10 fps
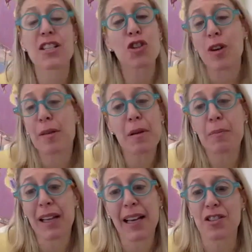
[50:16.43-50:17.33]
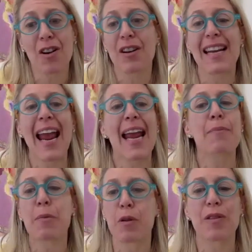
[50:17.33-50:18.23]
these treatment plants aren't
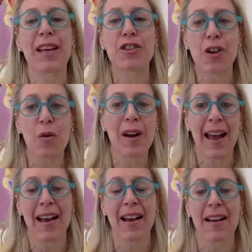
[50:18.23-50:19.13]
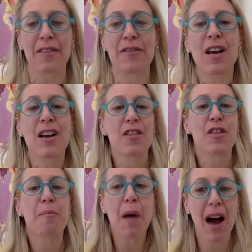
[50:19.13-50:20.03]
capable. They don't have
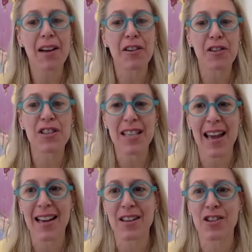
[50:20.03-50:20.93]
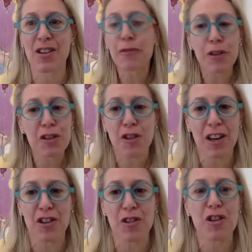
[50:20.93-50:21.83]
the modern day
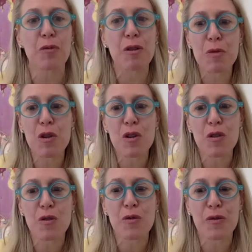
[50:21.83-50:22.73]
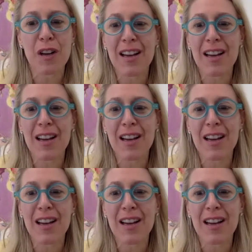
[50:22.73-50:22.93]
infrastructure to remove